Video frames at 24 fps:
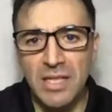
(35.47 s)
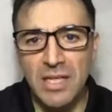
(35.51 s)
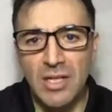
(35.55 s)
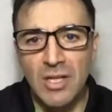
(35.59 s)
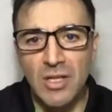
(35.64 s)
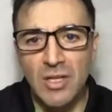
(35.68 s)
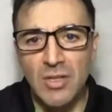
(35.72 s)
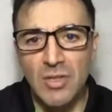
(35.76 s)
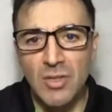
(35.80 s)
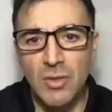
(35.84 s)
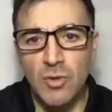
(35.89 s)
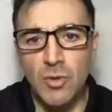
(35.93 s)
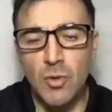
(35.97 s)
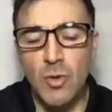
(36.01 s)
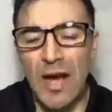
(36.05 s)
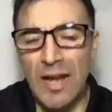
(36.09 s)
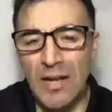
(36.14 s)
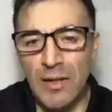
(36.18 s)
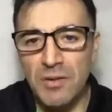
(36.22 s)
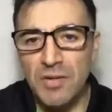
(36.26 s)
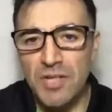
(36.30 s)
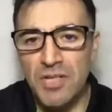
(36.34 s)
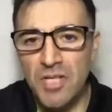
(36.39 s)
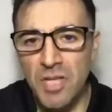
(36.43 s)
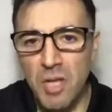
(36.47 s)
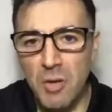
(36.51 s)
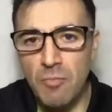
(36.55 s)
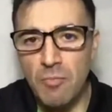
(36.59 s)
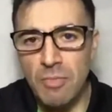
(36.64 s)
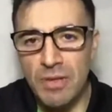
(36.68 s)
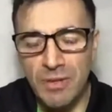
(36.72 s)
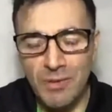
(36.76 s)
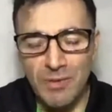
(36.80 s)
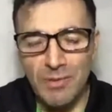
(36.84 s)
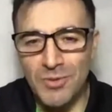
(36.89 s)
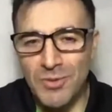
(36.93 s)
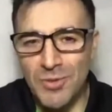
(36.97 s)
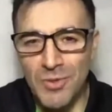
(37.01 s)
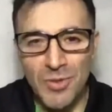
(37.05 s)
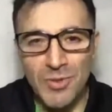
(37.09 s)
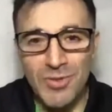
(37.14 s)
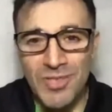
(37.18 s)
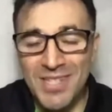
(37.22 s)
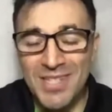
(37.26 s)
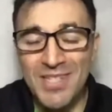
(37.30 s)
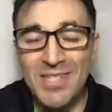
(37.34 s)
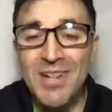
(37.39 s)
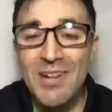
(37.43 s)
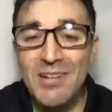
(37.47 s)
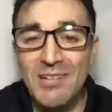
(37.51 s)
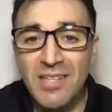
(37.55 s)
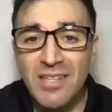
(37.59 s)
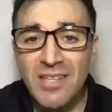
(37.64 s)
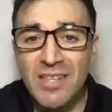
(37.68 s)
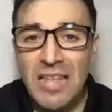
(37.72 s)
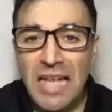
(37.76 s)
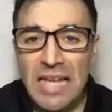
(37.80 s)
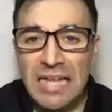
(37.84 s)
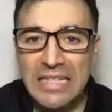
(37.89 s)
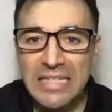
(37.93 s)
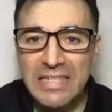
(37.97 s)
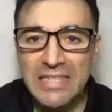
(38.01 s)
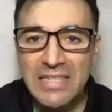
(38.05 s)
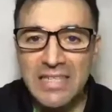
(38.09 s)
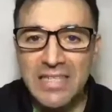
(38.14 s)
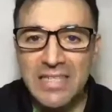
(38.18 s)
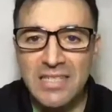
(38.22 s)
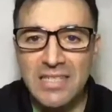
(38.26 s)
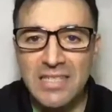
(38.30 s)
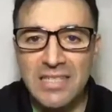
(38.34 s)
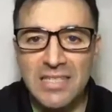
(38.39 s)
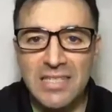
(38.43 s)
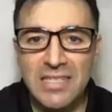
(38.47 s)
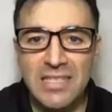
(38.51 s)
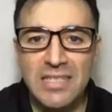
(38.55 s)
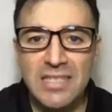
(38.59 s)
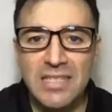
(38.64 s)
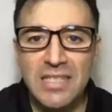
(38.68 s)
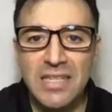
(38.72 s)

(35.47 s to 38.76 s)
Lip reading: so you cannot stop because just starting dialysis.